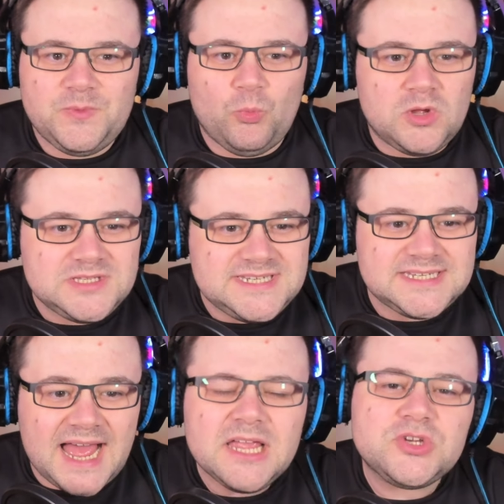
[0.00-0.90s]
What's his
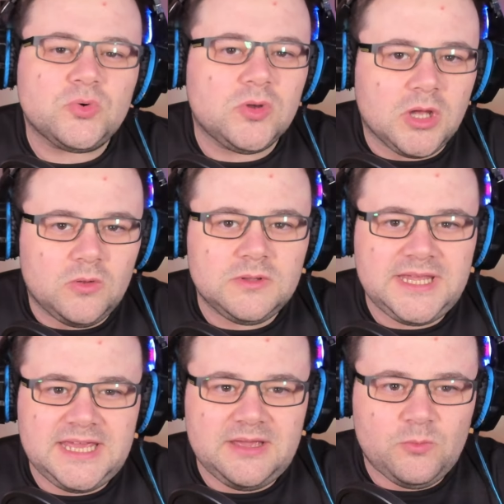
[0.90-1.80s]
actual goal
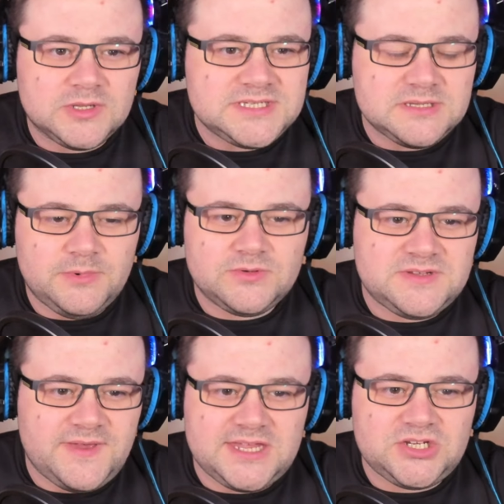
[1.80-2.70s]
here? What's the
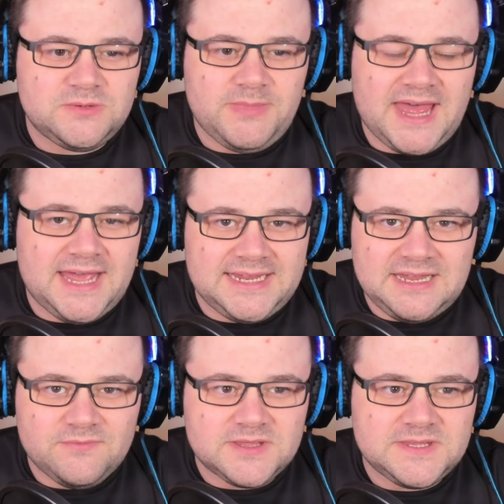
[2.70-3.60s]
motivation behind
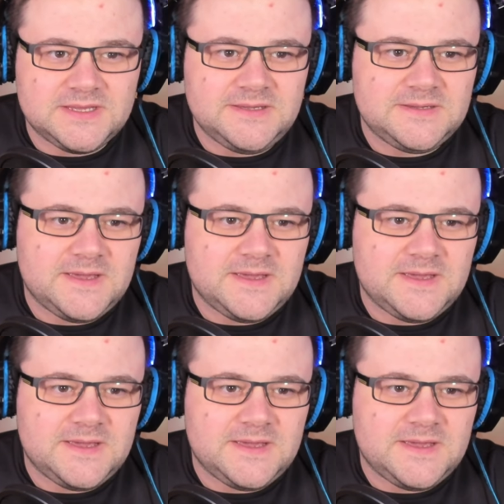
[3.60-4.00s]
everything?